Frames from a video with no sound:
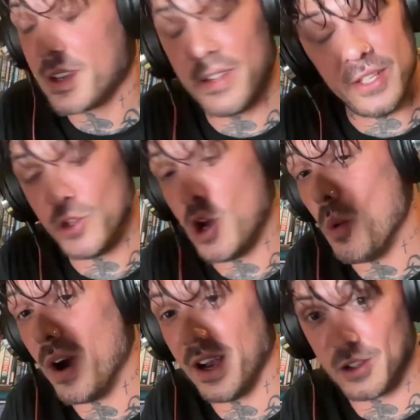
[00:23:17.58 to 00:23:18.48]
And there's no
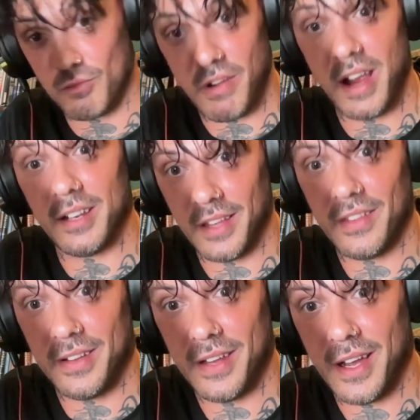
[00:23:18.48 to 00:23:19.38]
way I could write like
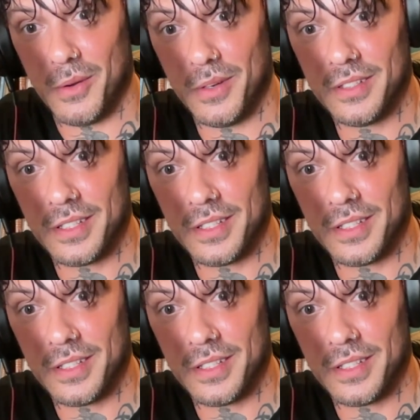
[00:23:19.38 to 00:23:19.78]
that now.